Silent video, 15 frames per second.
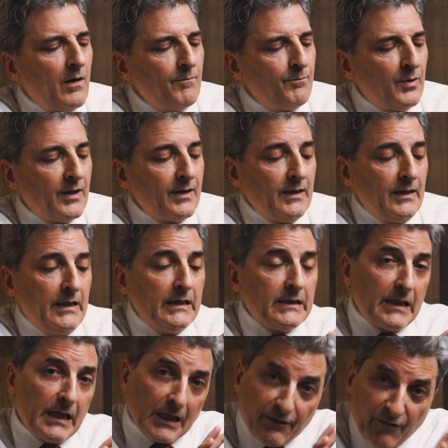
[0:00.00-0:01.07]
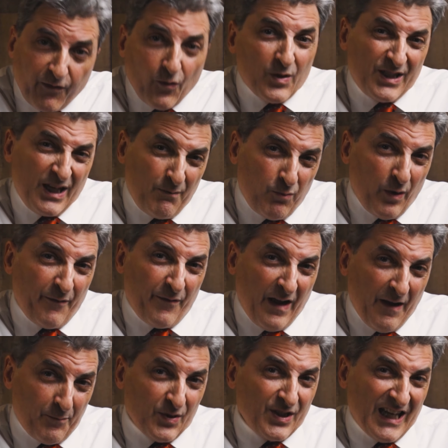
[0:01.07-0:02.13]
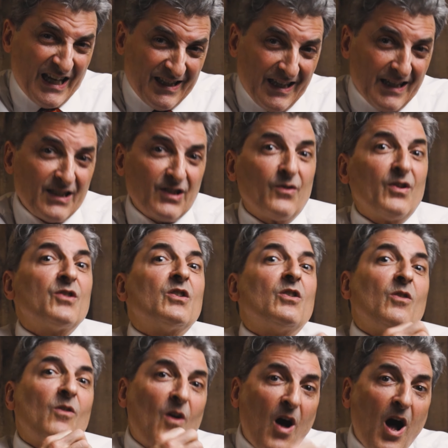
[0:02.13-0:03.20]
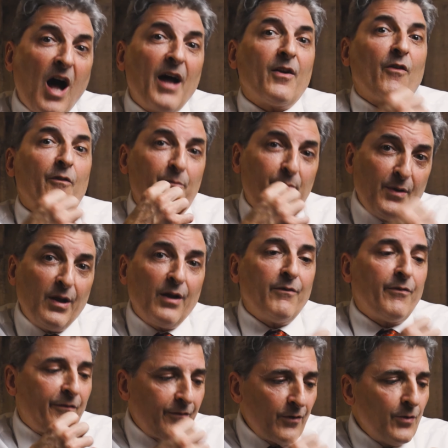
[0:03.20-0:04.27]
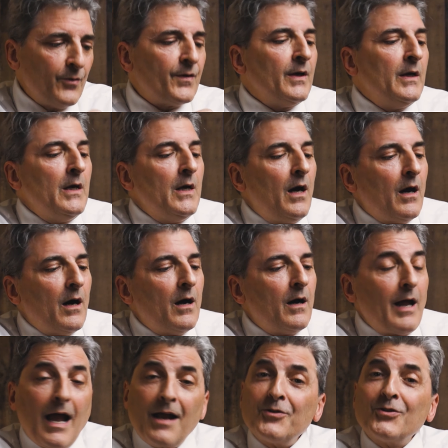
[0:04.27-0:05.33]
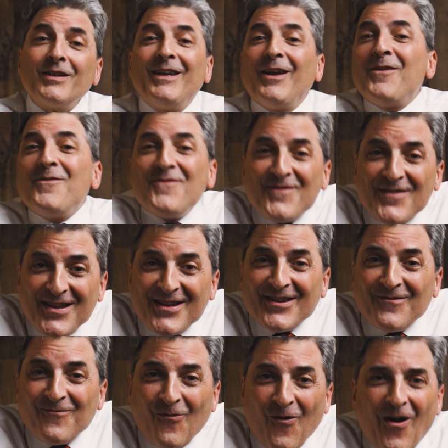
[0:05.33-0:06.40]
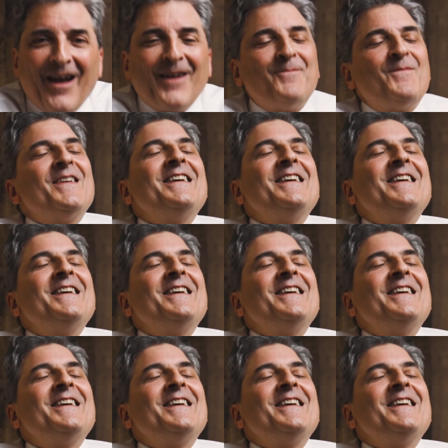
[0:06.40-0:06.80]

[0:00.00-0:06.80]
But he's kicking 14.5% in this, so there's a lot of big fruit. Actually, a vegan wine.